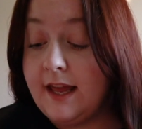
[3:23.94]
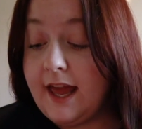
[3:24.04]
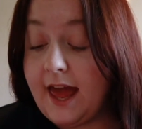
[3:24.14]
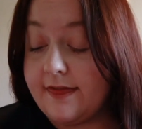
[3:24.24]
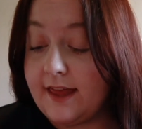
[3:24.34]

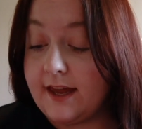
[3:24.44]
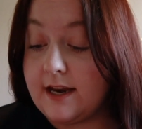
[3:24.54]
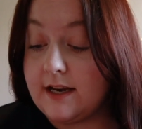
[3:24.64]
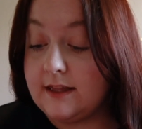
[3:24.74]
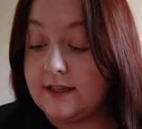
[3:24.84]
And
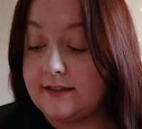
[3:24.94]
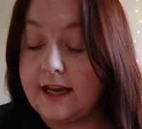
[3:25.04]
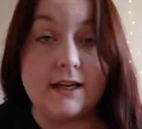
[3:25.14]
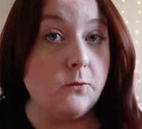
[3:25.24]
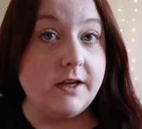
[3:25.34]
then the
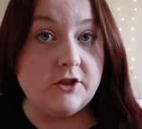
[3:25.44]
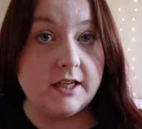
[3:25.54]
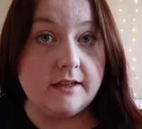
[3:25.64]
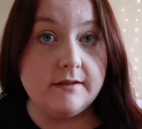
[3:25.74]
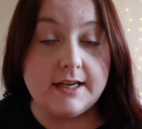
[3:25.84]
second
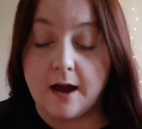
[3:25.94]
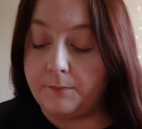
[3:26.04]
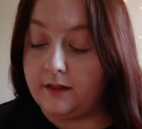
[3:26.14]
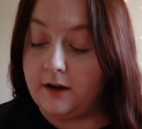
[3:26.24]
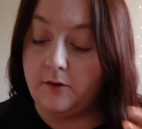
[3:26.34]
widget down
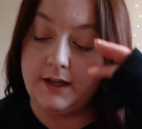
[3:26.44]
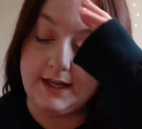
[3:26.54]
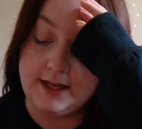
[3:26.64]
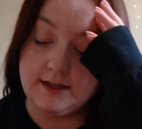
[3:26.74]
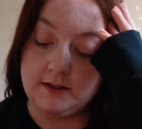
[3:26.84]
below
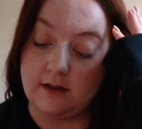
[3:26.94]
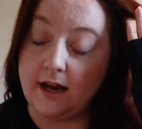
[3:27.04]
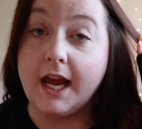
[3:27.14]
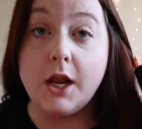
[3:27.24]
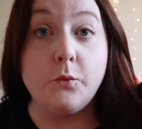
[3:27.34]
is,
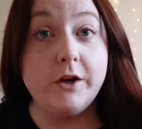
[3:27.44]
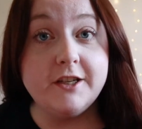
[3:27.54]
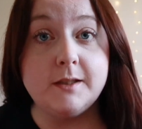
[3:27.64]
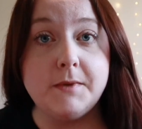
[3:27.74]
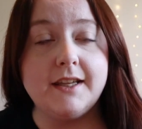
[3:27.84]
again,
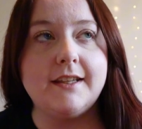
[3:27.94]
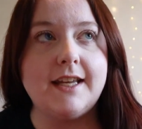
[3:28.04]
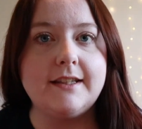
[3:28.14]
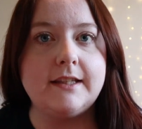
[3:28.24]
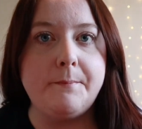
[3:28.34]
Widgetsmith.
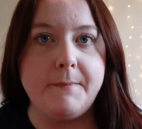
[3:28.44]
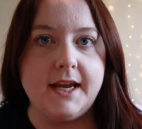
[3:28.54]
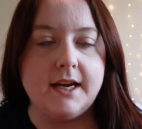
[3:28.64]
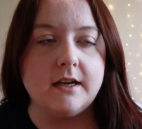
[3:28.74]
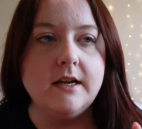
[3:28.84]
That's the
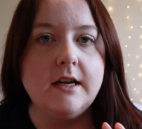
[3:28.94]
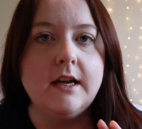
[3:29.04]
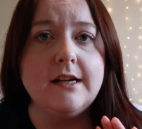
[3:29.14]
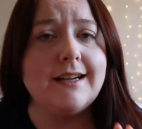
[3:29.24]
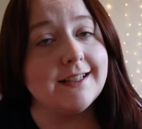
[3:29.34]
main
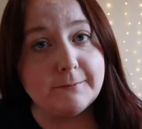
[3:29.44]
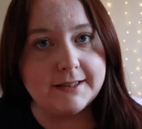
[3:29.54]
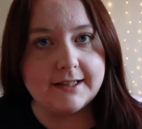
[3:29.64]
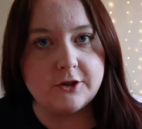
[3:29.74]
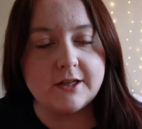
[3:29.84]

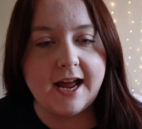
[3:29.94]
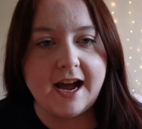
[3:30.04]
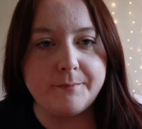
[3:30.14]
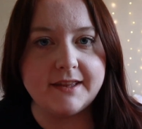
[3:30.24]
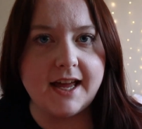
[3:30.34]
customization
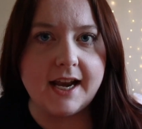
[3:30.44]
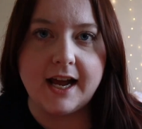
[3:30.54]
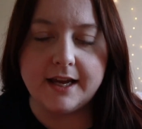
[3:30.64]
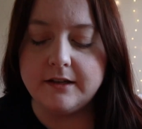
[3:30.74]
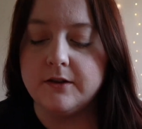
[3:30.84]
app that
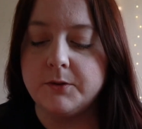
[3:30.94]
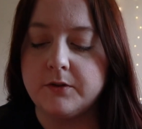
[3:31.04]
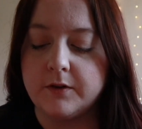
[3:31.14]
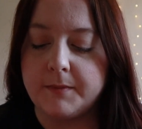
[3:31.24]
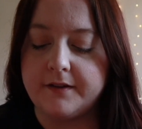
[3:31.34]
I use
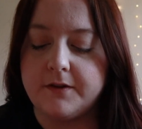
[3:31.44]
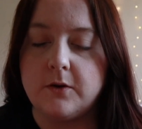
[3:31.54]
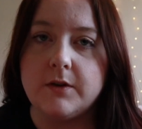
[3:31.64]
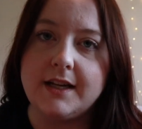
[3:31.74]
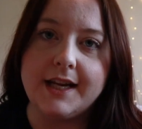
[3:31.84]
for my
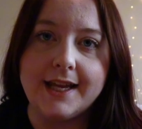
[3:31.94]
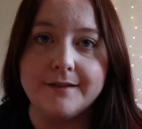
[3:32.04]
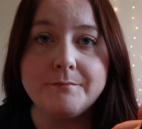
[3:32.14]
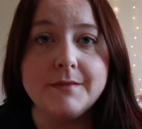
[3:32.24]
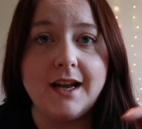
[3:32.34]
phone. And
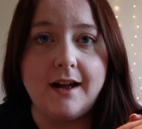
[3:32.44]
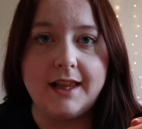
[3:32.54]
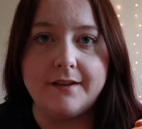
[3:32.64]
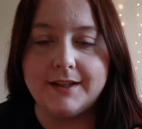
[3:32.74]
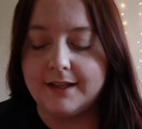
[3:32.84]
again, I'll
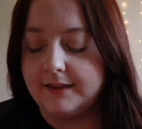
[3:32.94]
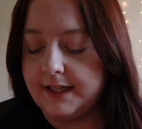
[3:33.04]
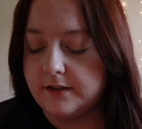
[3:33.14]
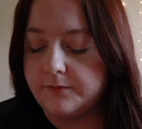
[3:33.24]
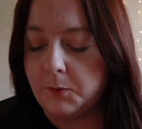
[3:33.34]
have that
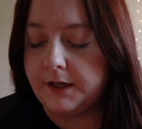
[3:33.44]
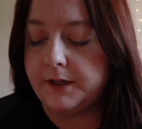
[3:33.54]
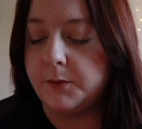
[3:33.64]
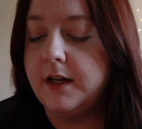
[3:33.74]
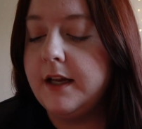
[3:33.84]
linked for
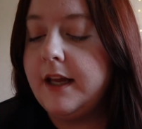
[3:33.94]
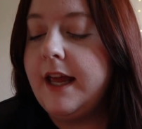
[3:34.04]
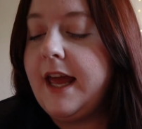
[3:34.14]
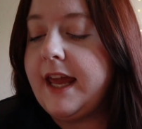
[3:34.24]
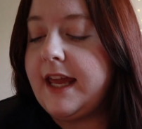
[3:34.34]
you.
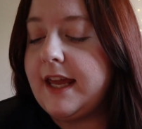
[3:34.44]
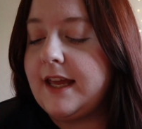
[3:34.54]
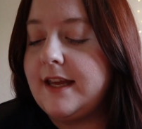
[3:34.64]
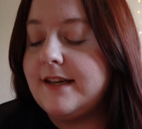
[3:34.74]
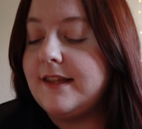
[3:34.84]

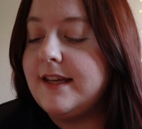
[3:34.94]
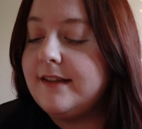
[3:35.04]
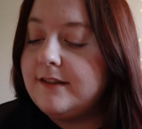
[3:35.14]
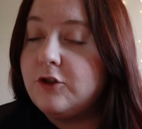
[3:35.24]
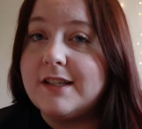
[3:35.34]
And
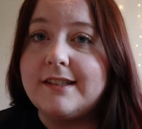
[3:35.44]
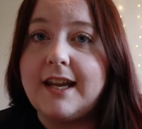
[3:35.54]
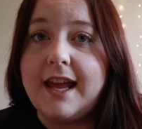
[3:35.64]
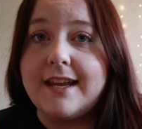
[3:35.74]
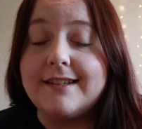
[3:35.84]
this is just
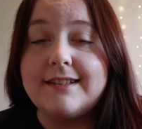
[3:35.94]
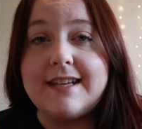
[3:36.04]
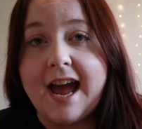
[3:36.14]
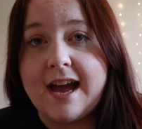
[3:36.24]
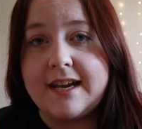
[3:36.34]
a
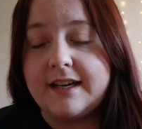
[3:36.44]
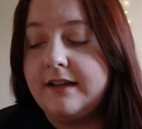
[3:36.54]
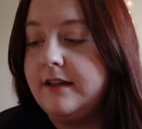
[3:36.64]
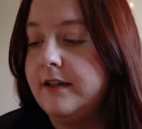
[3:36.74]
static